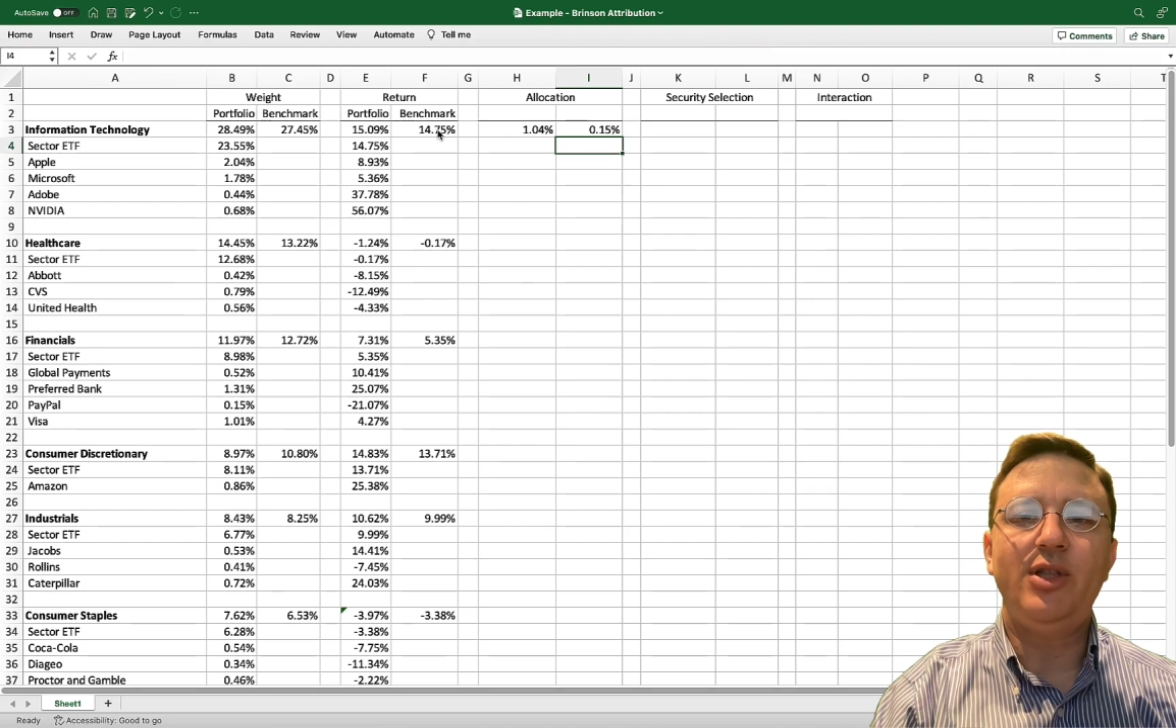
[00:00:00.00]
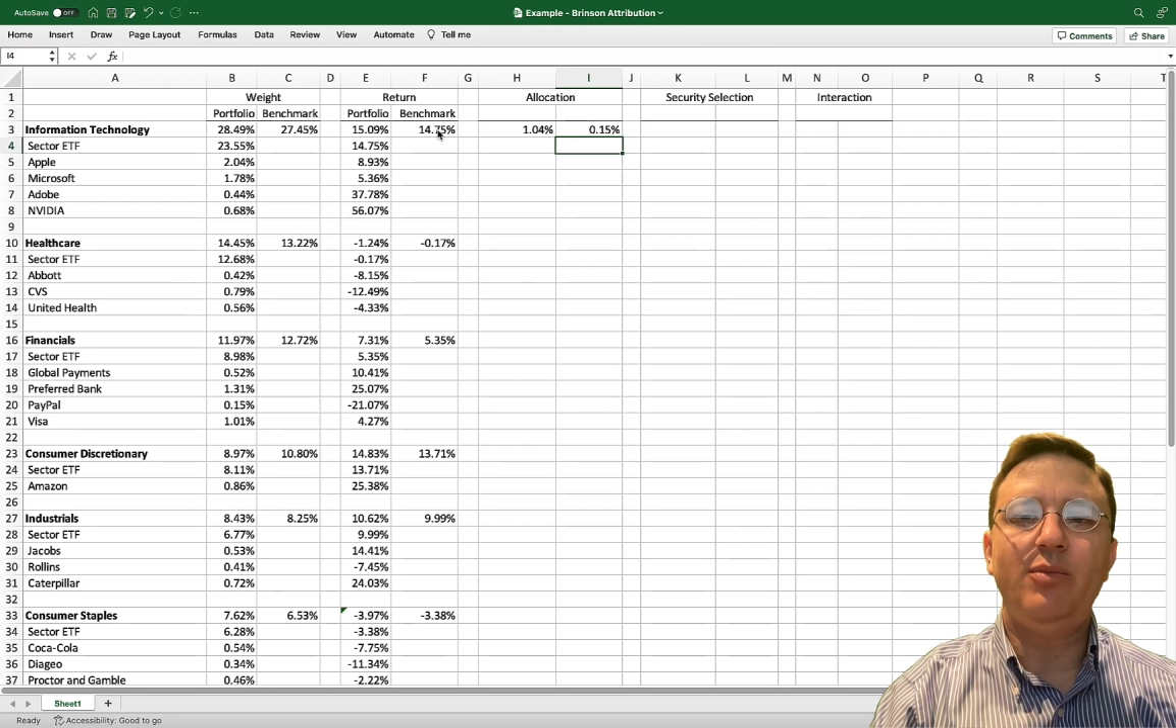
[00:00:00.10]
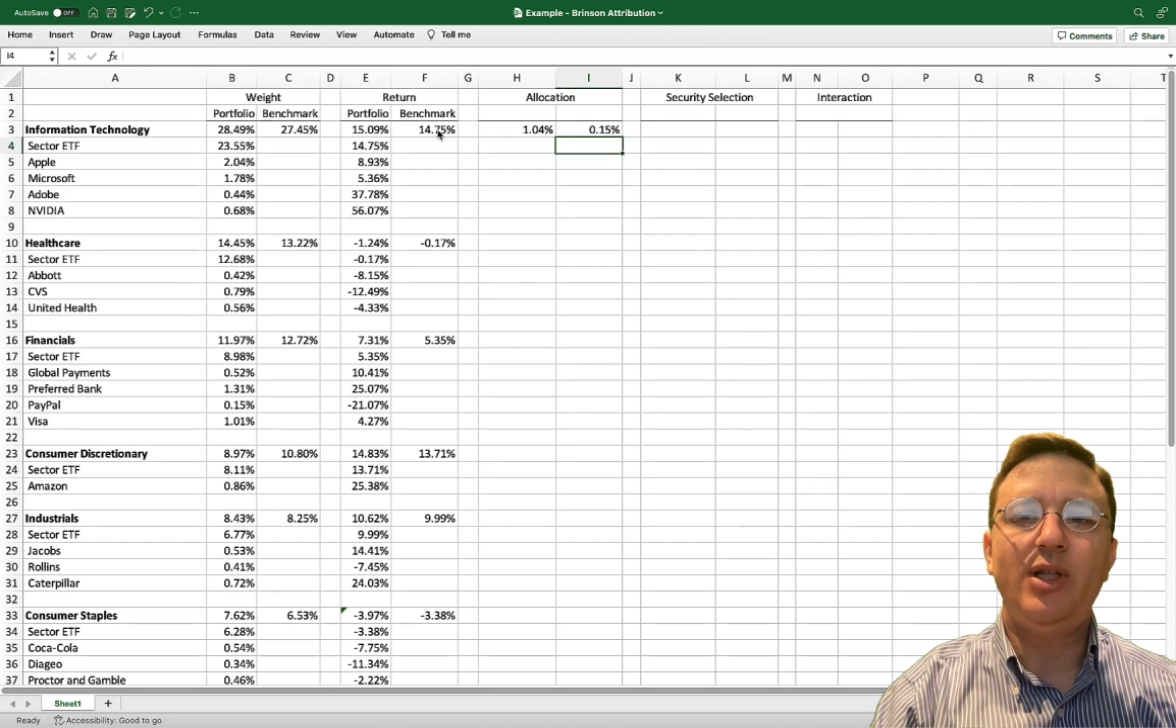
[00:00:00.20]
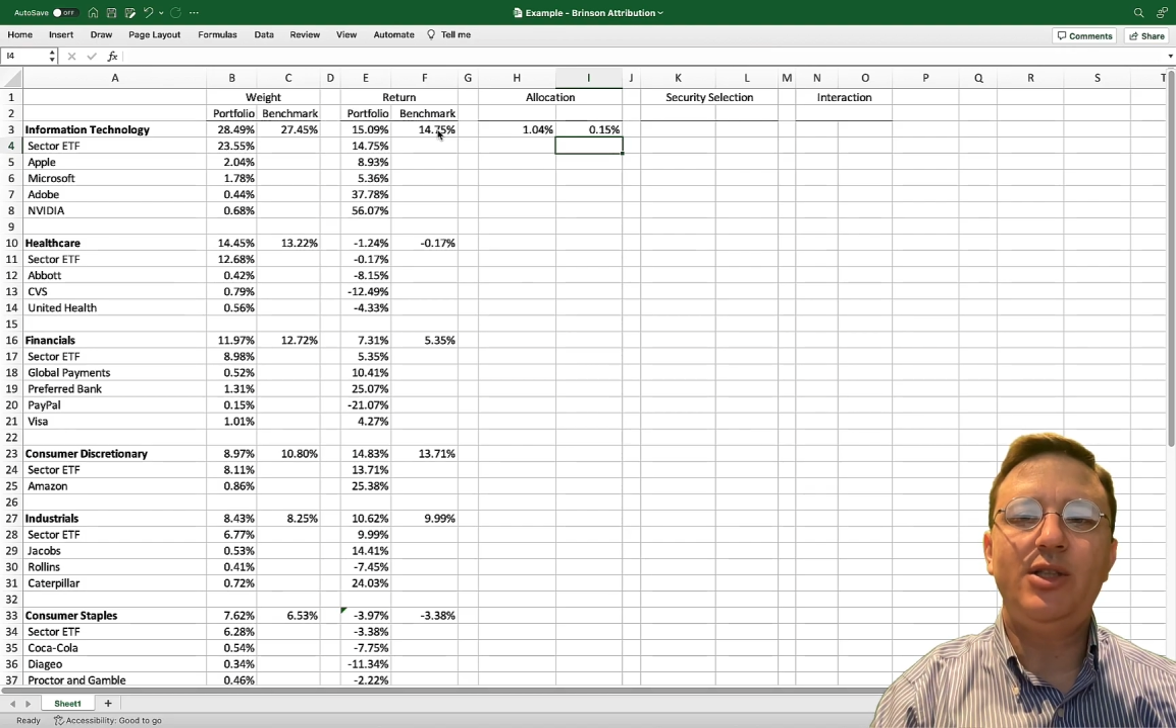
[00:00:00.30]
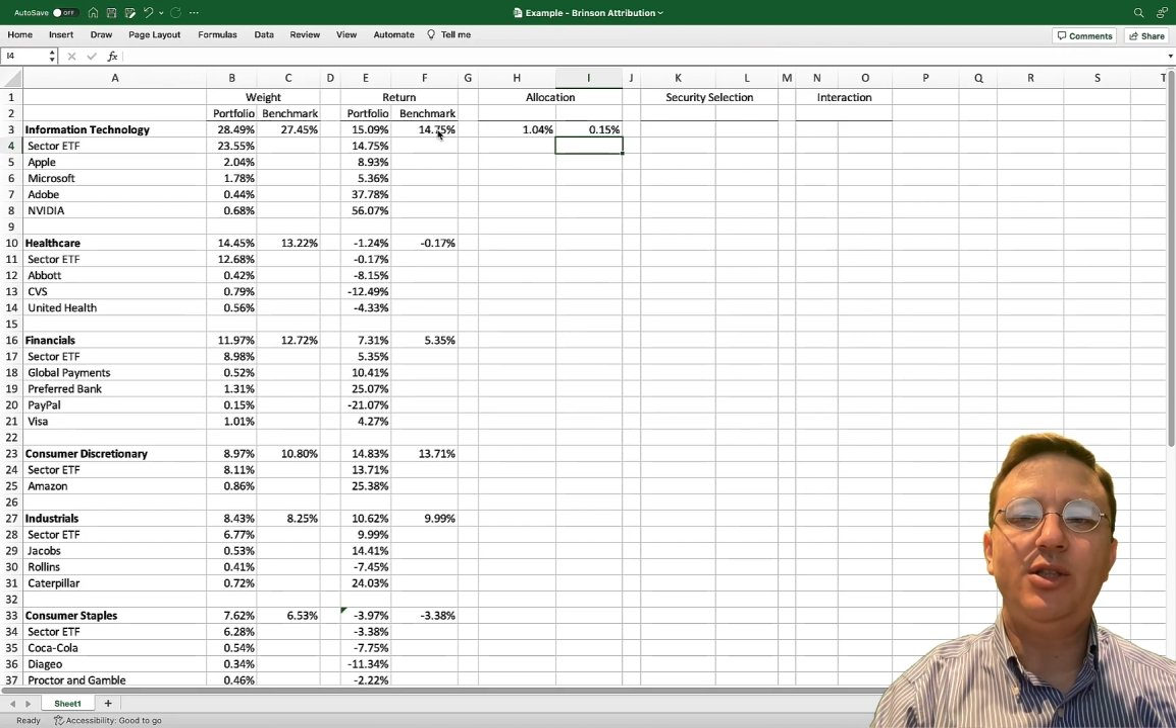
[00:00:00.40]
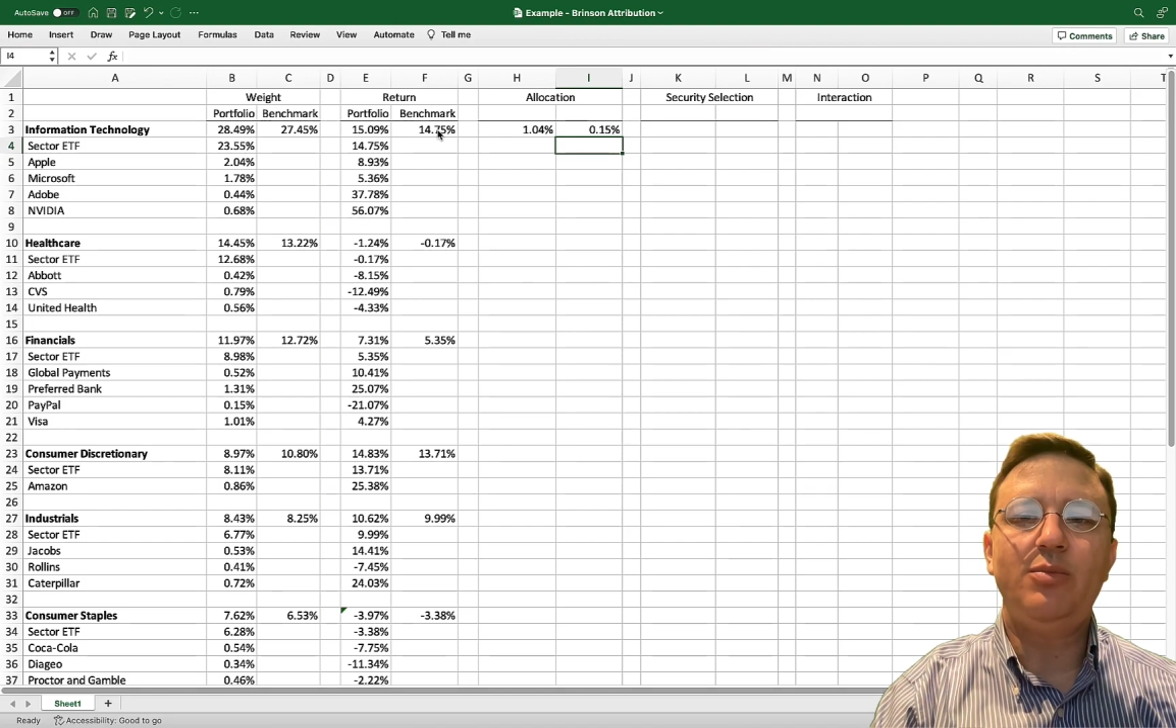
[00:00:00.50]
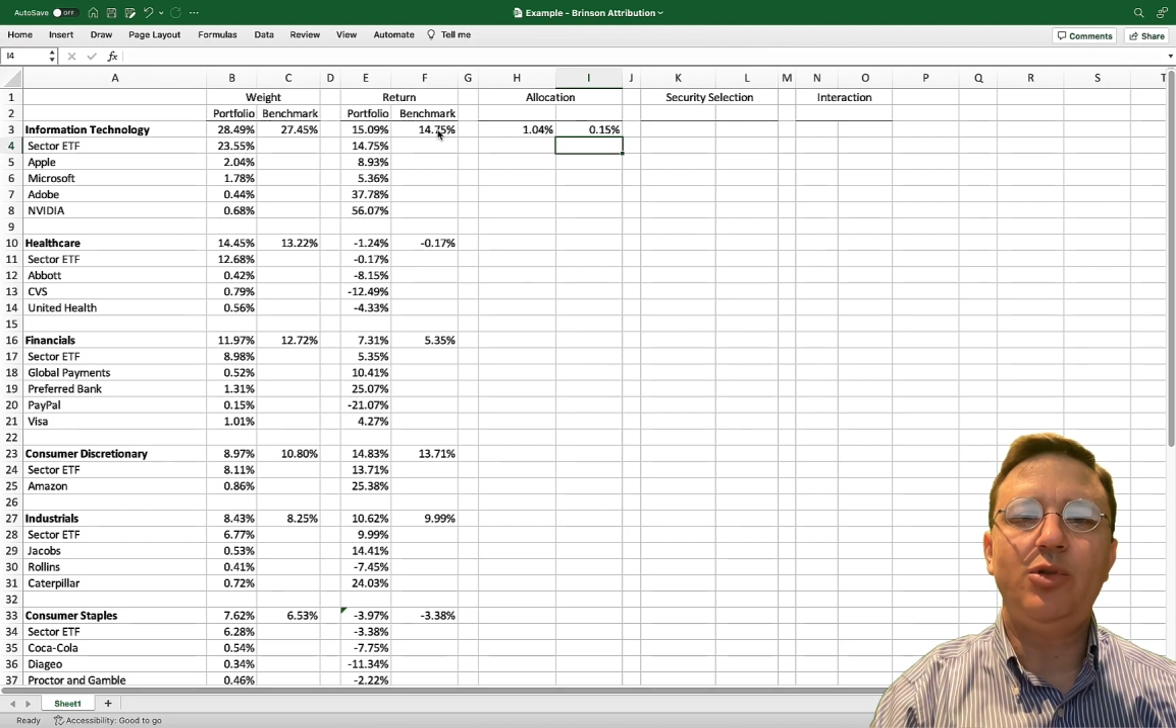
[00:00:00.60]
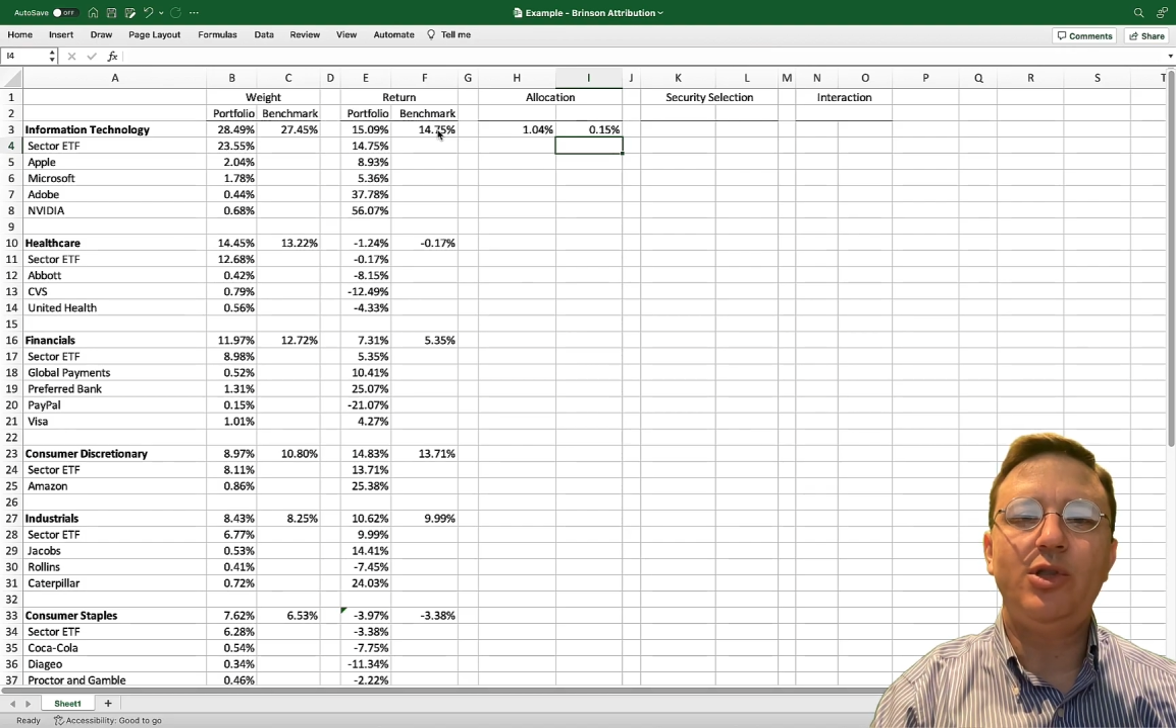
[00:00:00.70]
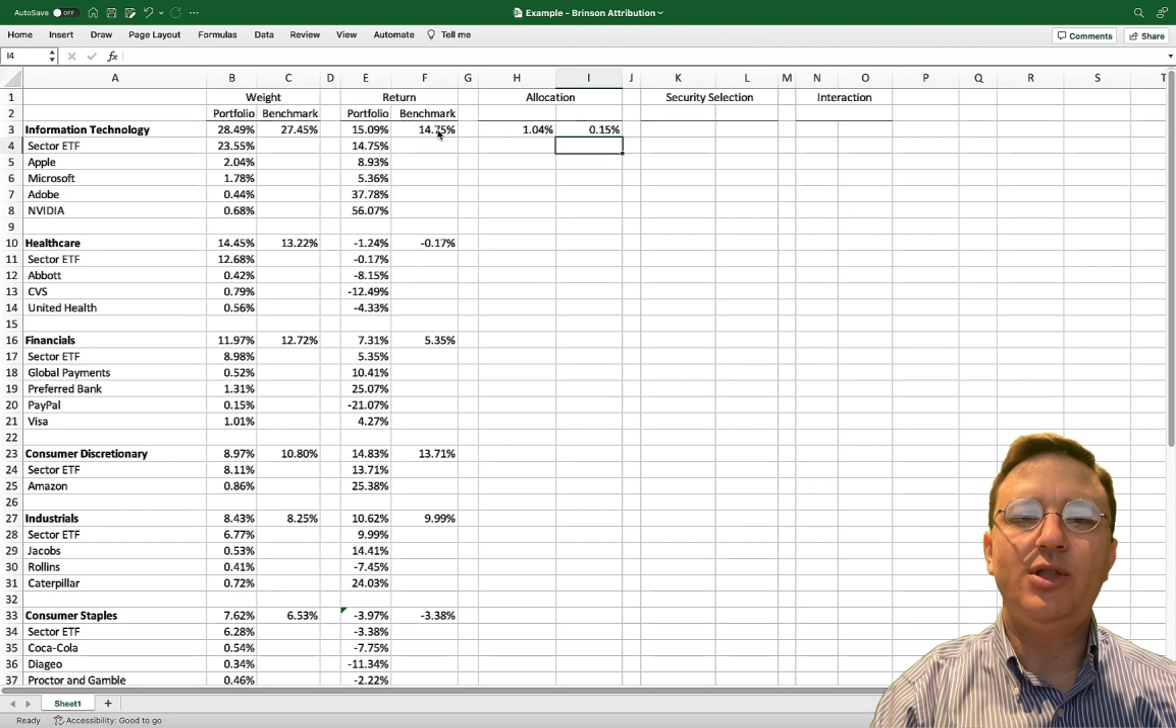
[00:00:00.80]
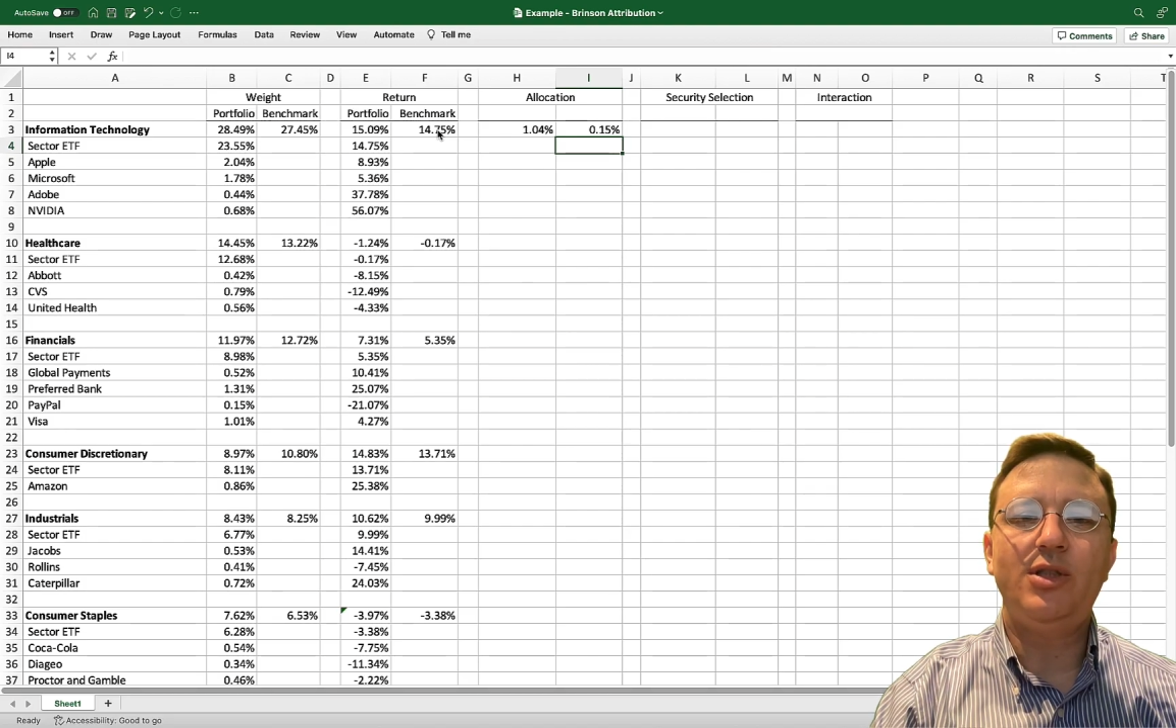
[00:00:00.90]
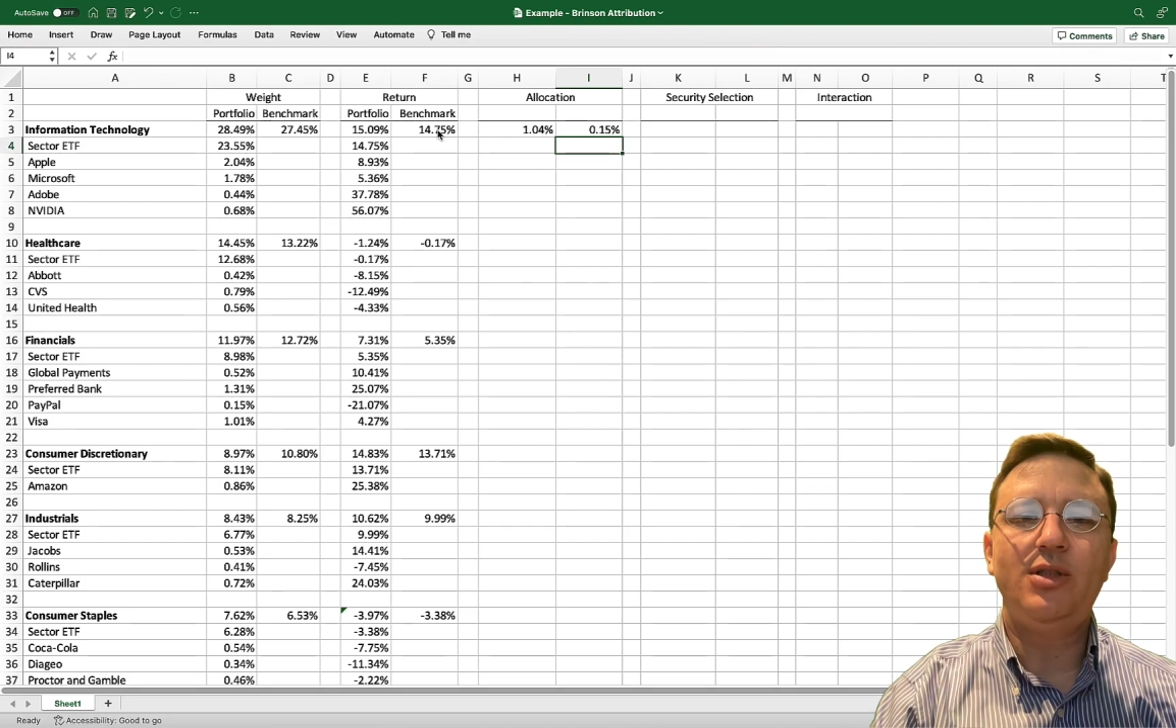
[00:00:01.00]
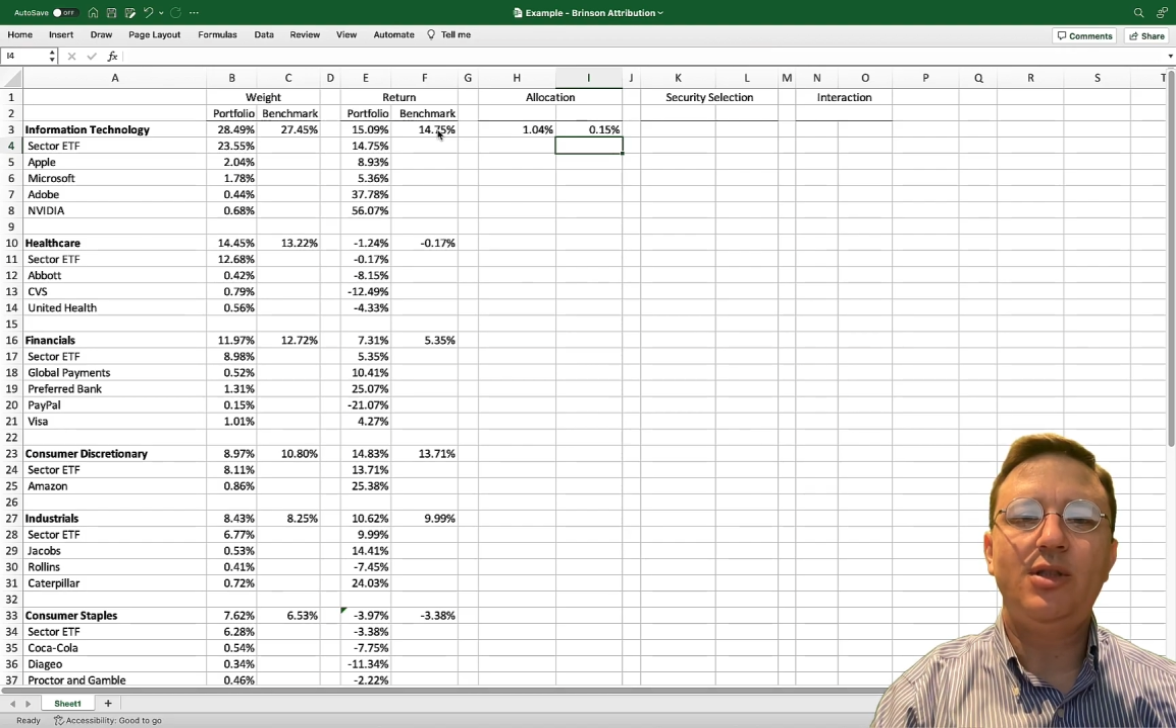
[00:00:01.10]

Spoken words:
basis points.